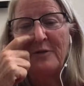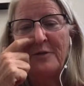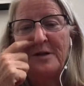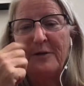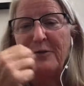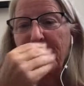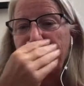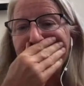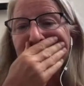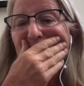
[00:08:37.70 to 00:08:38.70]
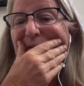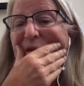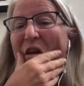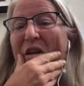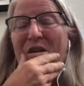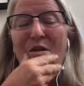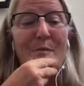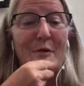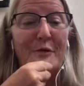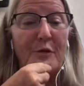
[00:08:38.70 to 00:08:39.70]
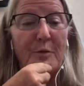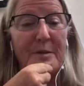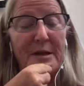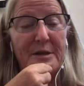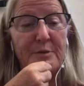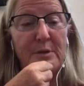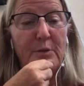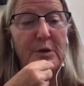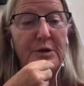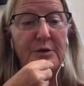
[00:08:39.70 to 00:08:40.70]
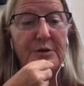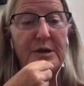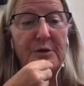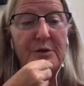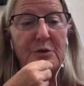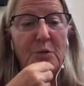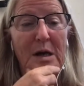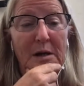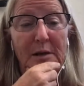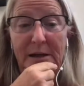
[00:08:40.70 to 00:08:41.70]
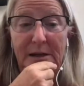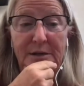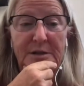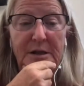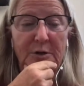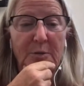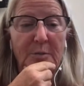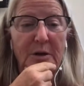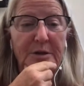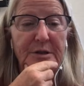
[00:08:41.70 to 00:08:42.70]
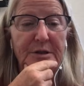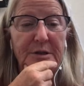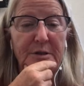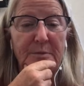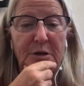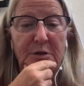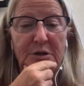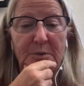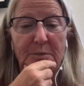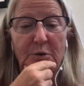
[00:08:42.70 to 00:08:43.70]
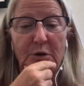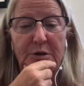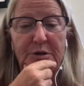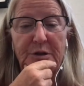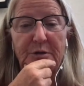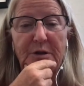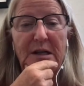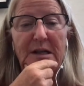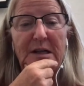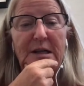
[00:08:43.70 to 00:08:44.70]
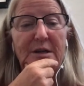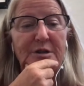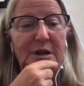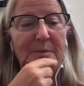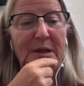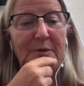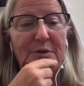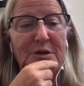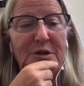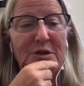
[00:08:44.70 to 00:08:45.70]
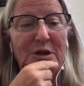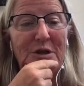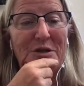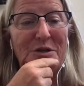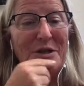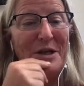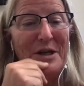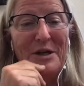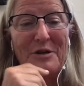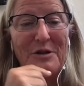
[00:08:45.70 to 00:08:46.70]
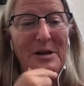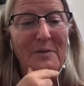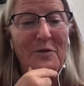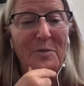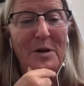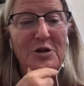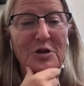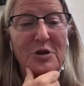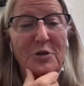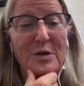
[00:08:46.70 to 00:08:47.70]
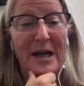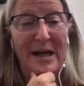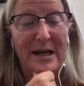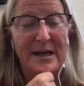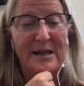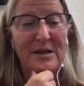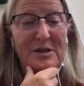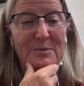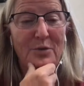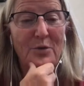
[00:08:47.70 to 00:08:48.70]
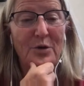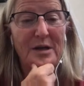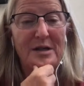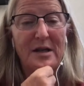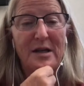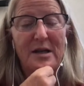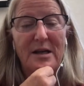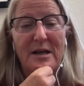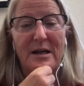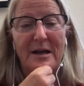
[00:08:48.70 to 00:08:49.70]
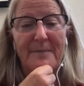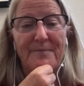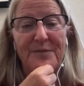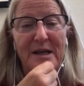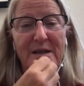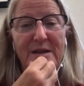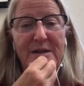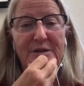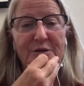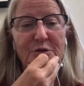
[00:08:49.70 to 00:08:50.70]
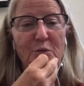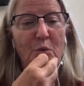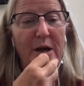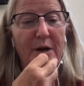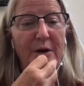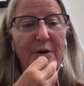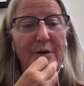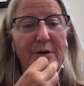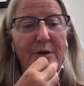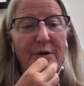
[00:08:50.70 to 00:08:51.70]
of different Chinese herbal formulas we would use there as well, and standard processes, immune support. So, Jamie, I would suggest getting all the information you can at this point. And this is where,